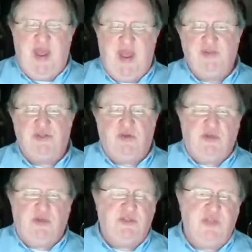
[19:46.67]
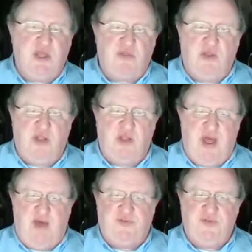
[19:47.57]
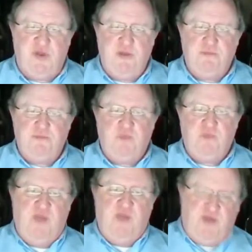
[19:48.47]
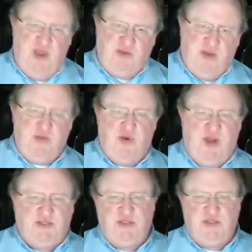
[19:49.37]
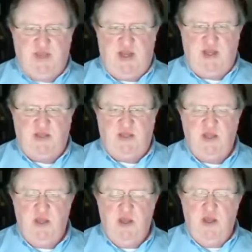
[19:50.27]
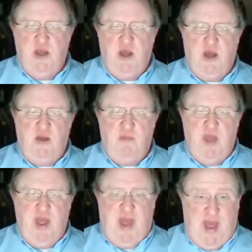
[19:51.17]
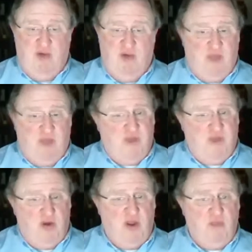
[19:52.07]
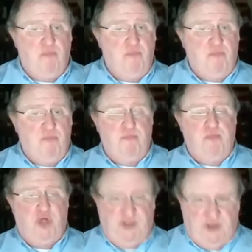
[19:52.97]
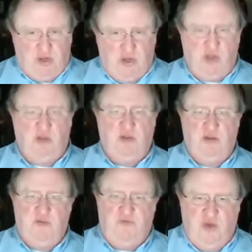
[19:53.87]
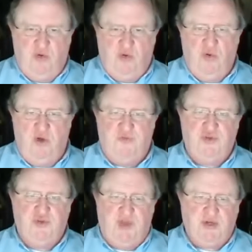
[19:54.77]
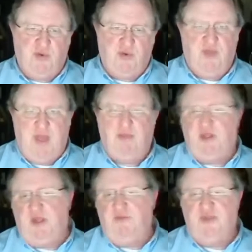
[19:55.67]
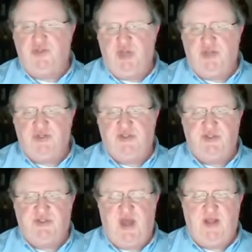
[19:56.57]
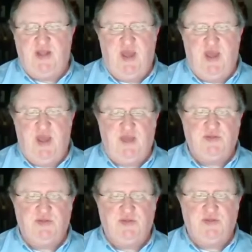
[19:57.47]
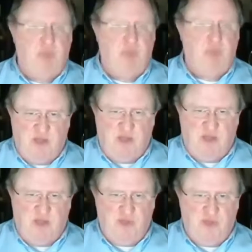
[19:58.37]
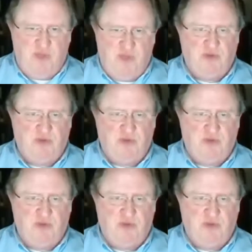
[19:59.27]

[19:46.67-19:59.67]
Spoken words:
And the answer is that the left and Democrats in the Senate have a very political view of the judiciary. They believe that judges decide cases based on their personal